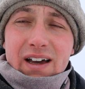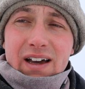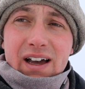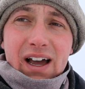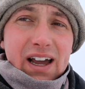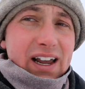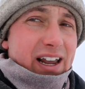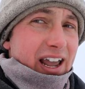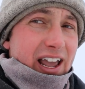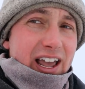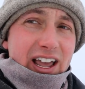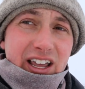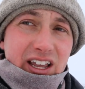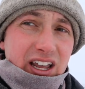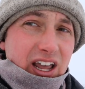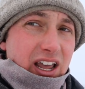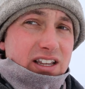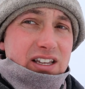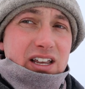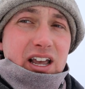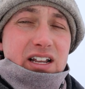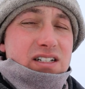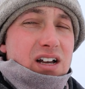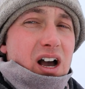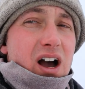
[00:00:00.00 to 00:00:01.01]
Like
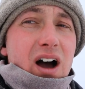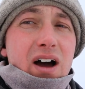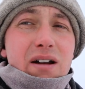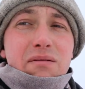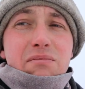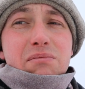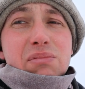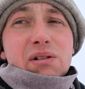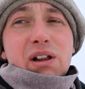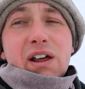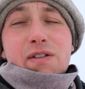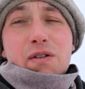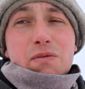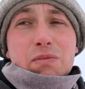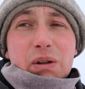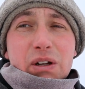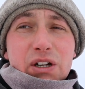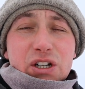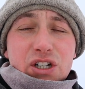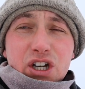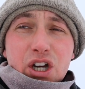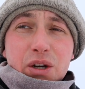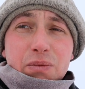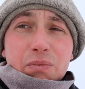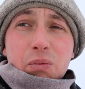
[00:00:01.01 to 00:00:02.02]
it's it's unbelievably
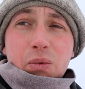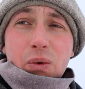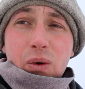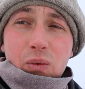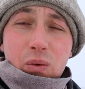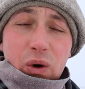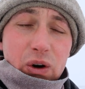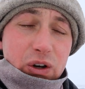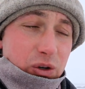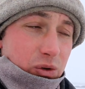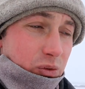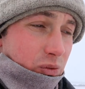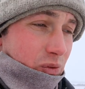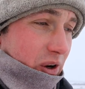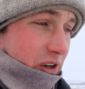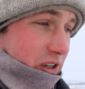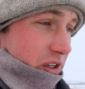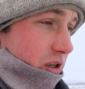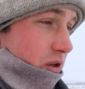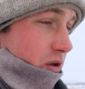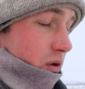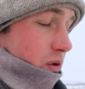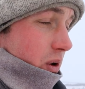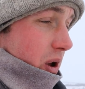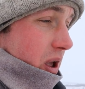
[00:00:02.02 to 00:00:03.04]
cheap when when
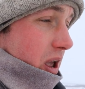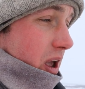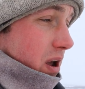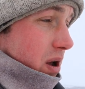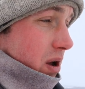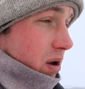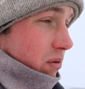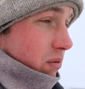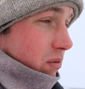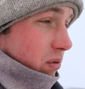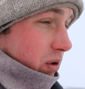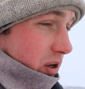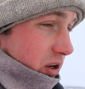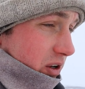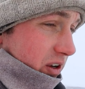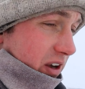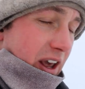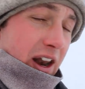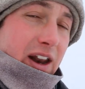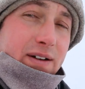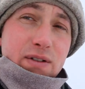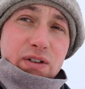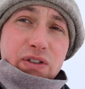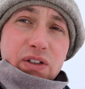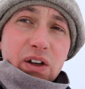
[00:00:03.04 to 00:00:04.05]
you when you
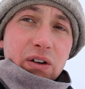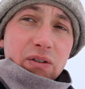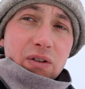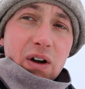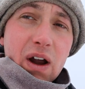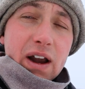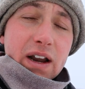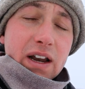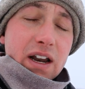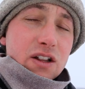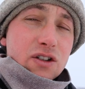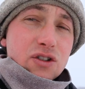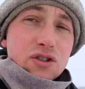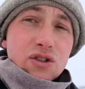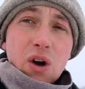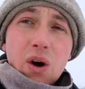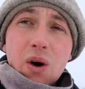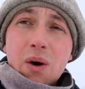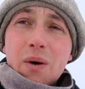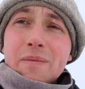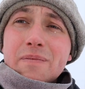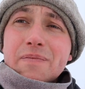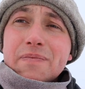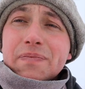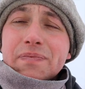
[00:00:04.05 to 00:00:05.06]
get everything right, and
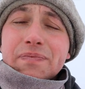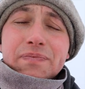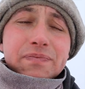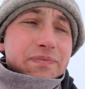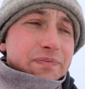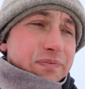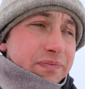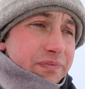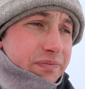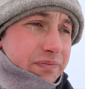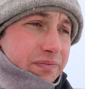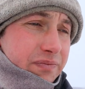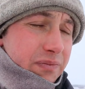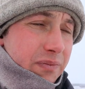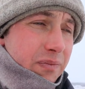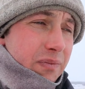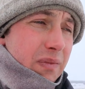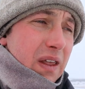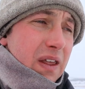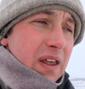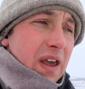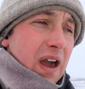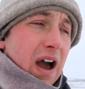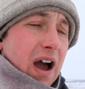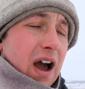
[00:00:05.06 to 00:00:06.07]
so.
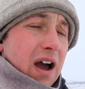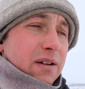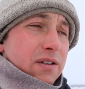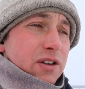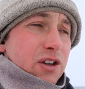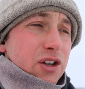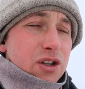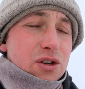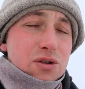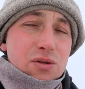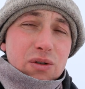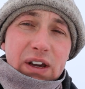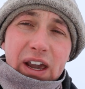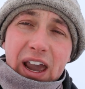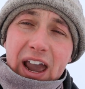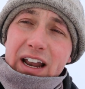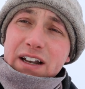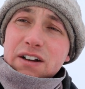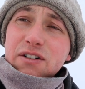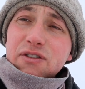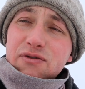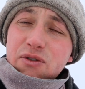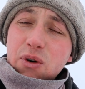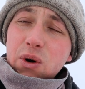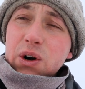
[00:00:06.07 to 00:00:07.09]
Uh, you,
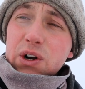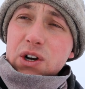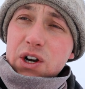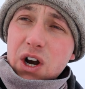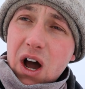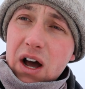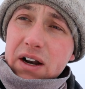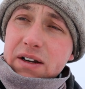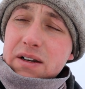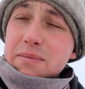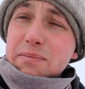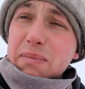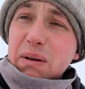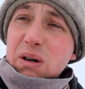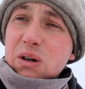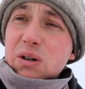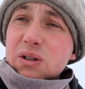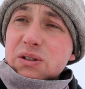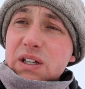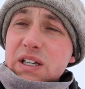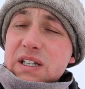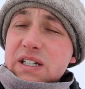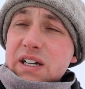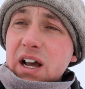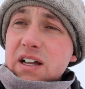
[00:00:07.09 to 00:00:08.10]
can't afford not to
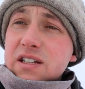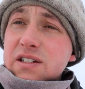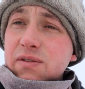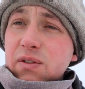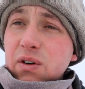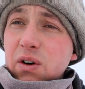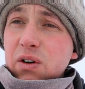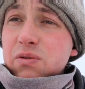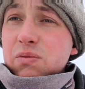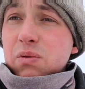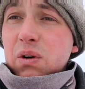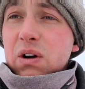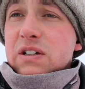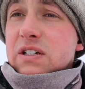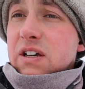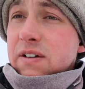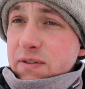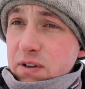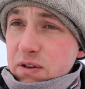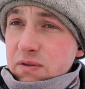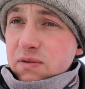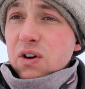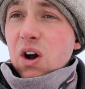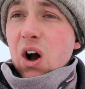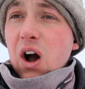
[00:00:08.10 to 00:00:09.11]
build these kinds of earthworks
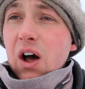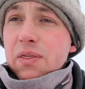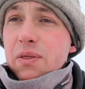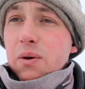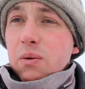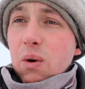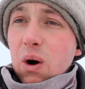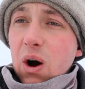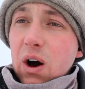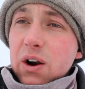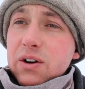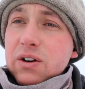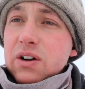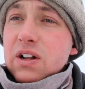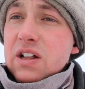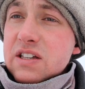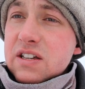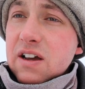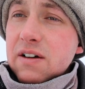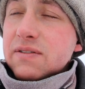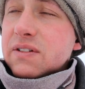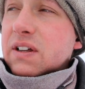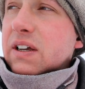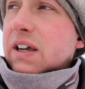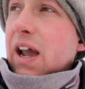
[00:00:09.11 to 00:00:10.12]
if you've got the water and
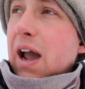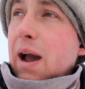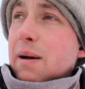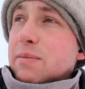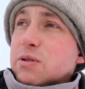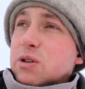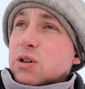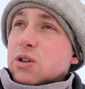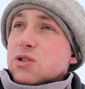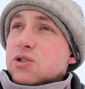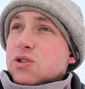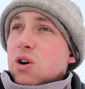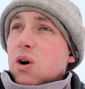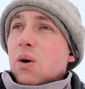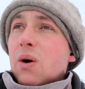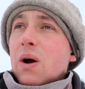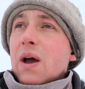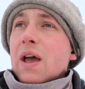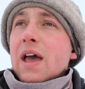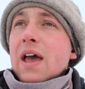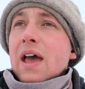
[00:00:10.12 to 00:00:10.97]
stuff to capture. So,